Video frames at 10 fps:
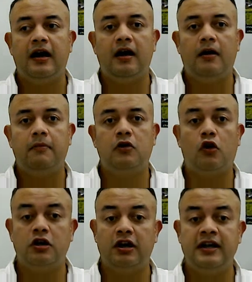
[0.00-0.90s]
uh,
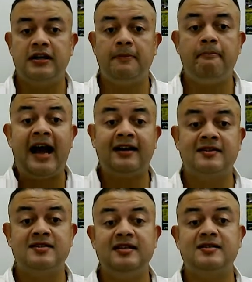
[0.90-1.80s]
coded in the
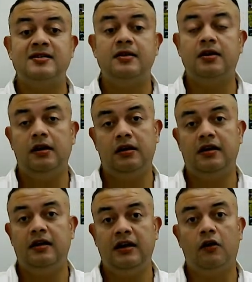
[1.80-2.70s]
maxi circle
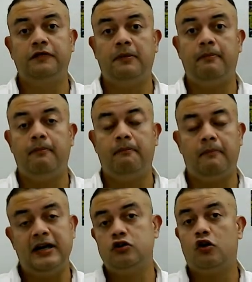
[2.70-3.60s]
of the
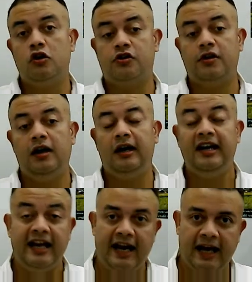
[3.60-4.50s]
mitochondrial
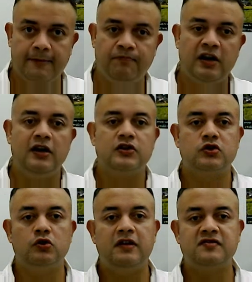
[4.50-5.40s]
DNA.
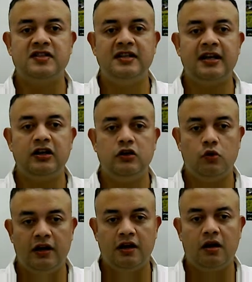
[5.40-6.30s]
So we have seen that
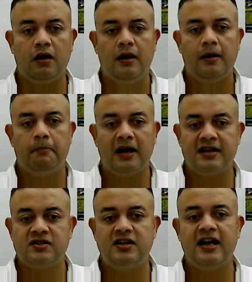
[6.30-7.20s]
nuclear,
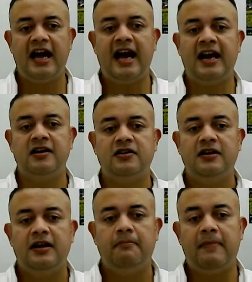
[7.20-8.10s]
plastid and
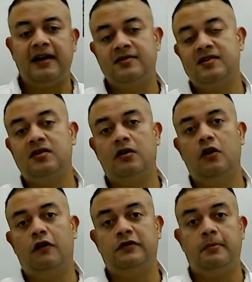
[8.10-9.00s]
maxi
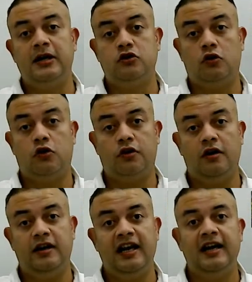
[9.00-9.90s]
circle of the
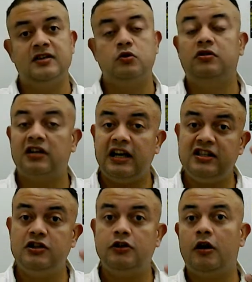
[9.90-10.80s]
mitochondrial DNA. So three
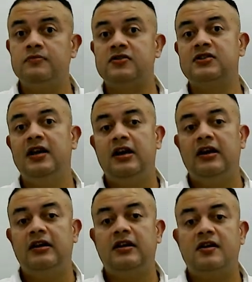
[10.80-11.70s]
genomes,
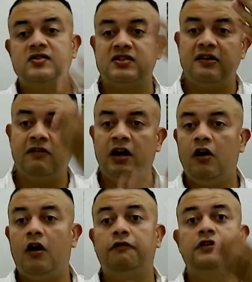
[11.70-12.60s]
there are
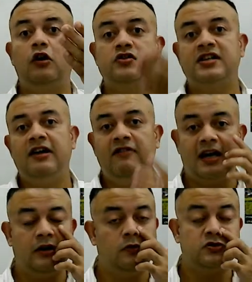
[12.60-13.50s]
several of the loci we
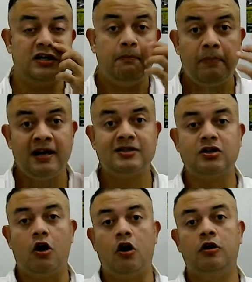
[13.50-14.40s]
can use.
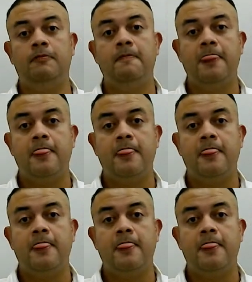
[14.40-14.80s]
Depends on